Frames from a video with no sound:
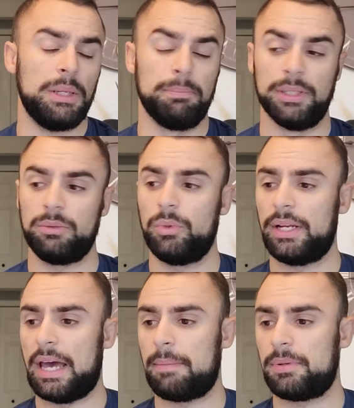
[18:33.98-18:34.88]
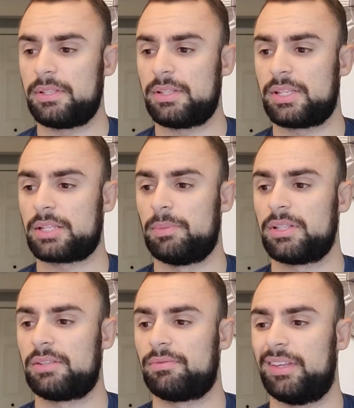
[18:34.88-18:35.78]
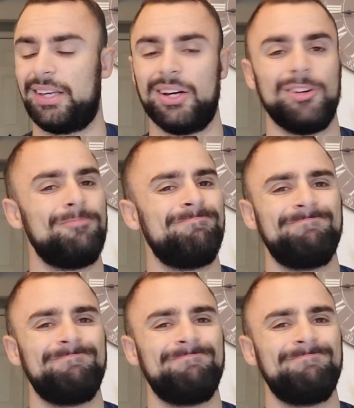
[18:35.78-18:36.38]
But what happens in 6 months if they go,